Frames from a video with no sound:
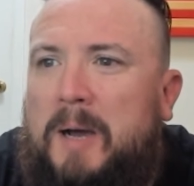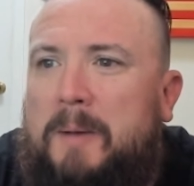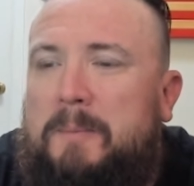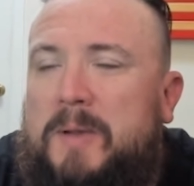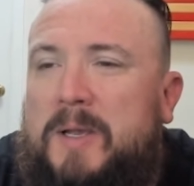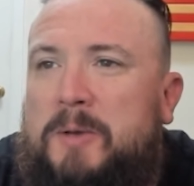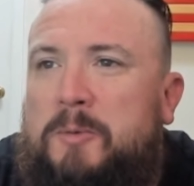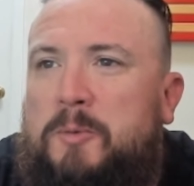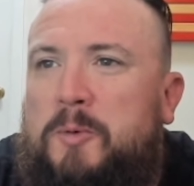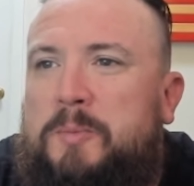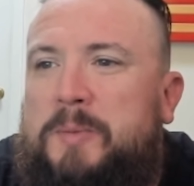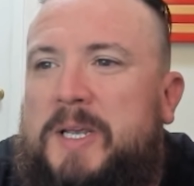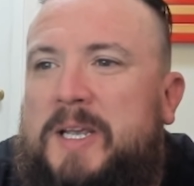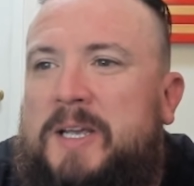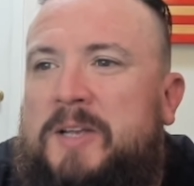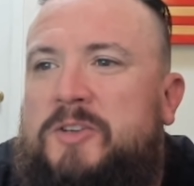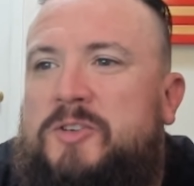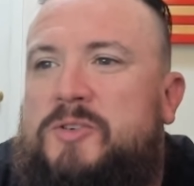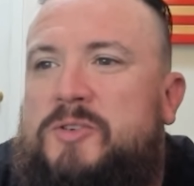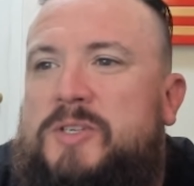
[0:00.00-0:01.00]
it will
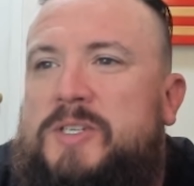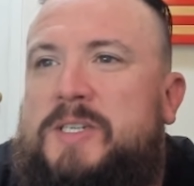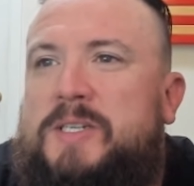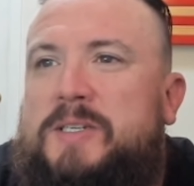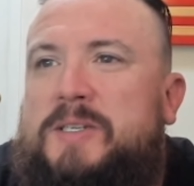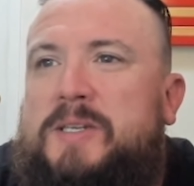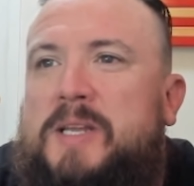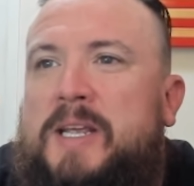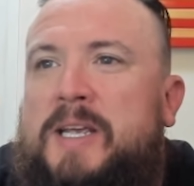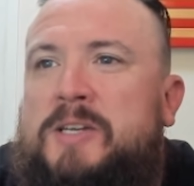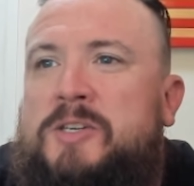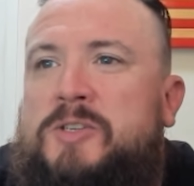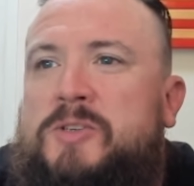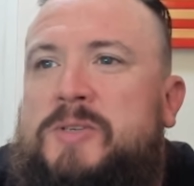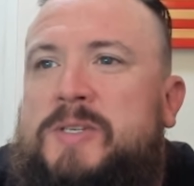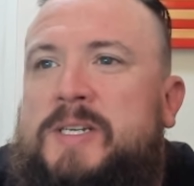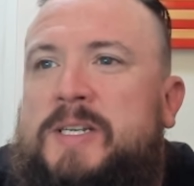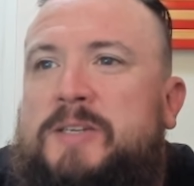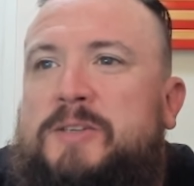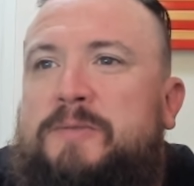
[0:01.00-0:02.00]
be interesting
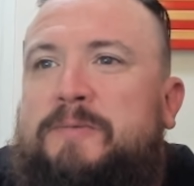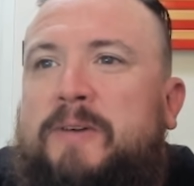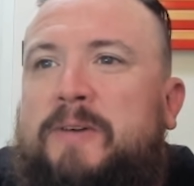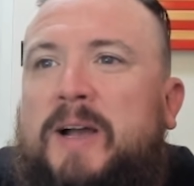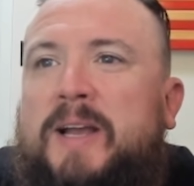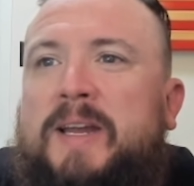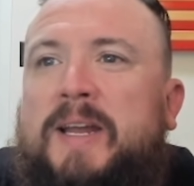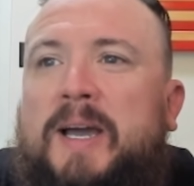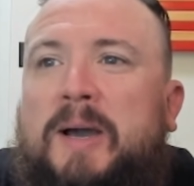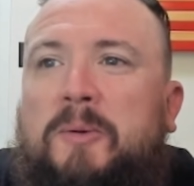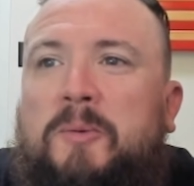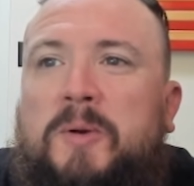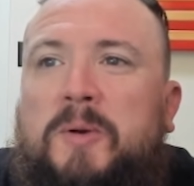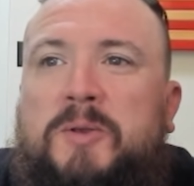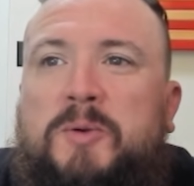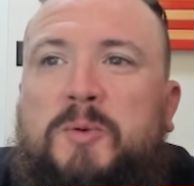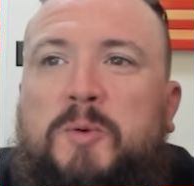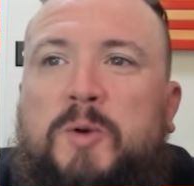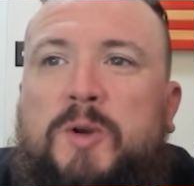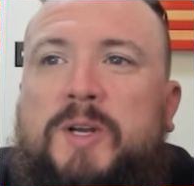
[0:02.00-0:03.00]
to find out
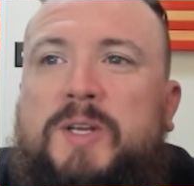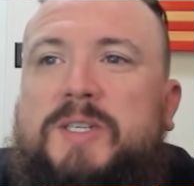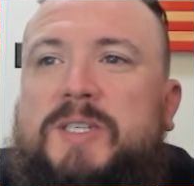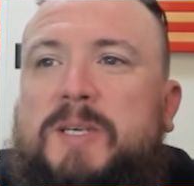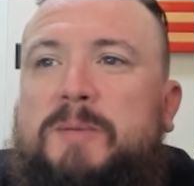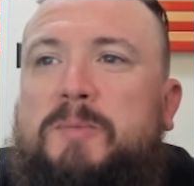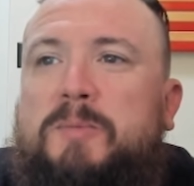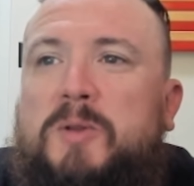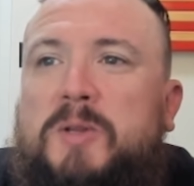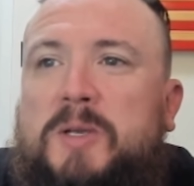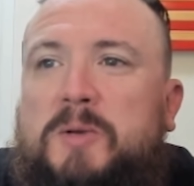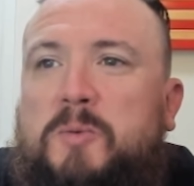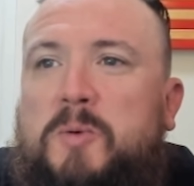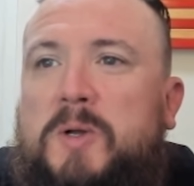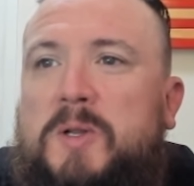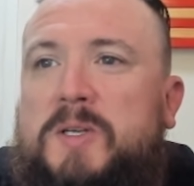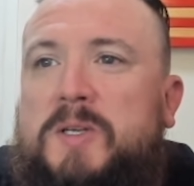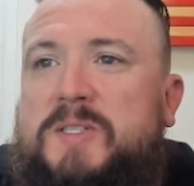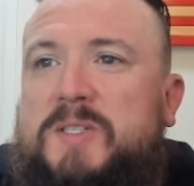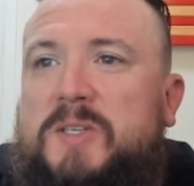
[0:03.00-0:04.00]
whether we're going to see Malik
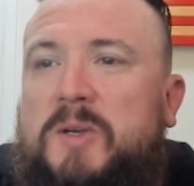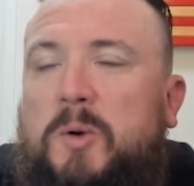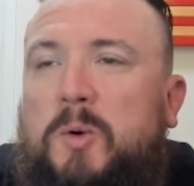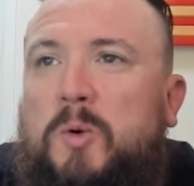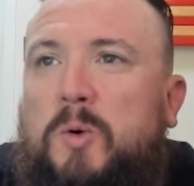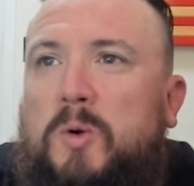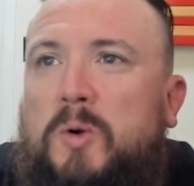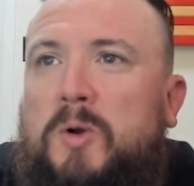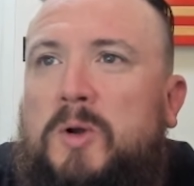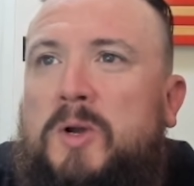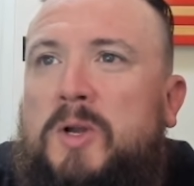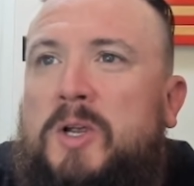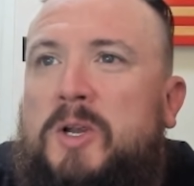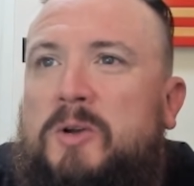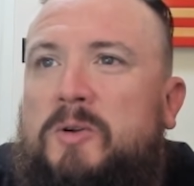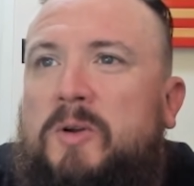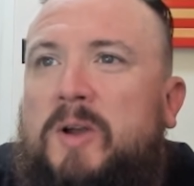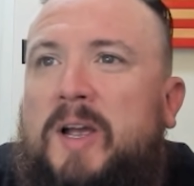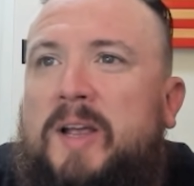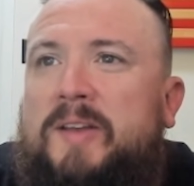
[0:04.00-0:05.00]
Willis or
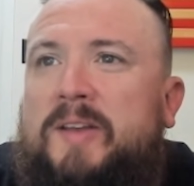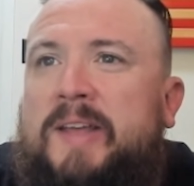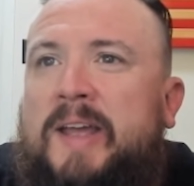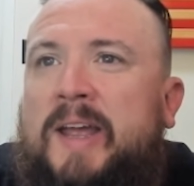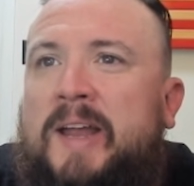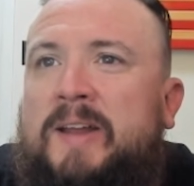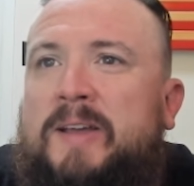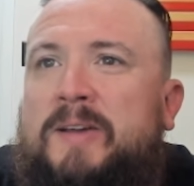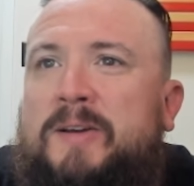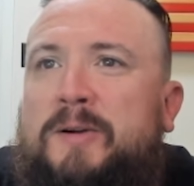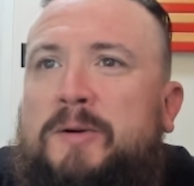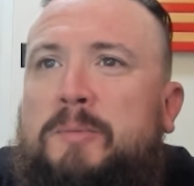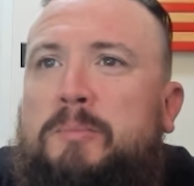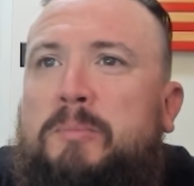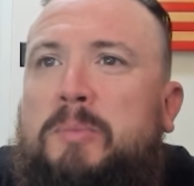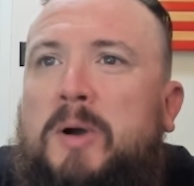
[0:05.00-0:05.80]
Ryan Tannehill.